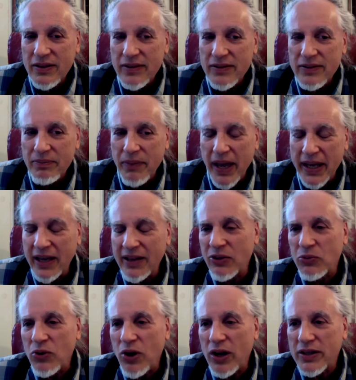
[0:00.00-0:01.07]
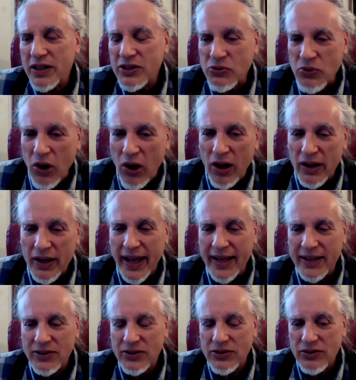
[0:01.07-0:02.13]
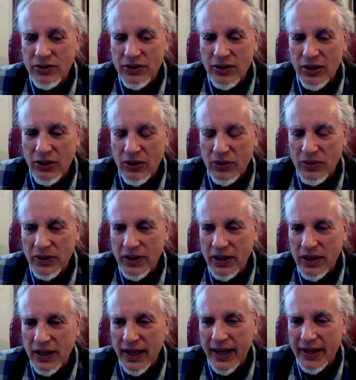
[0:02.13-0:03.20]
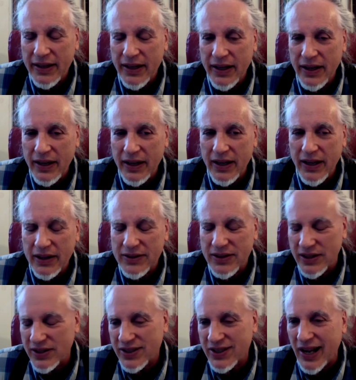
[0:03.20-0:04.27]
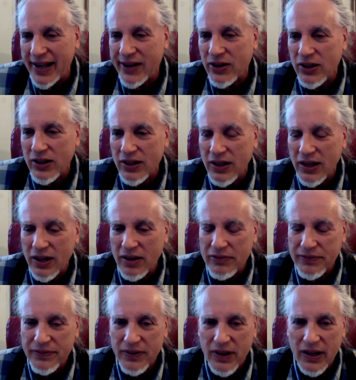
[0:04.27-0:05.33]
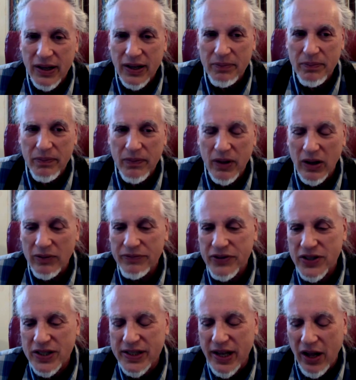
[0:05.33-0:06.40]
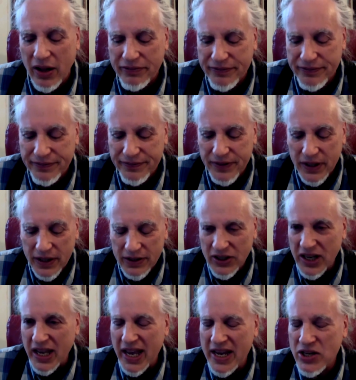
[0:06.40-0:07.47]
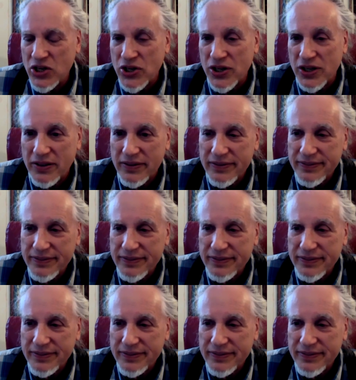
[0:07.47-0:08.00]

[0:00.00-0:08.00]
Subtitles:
Making the wrongness wrong has, it's a cycle of self-negation.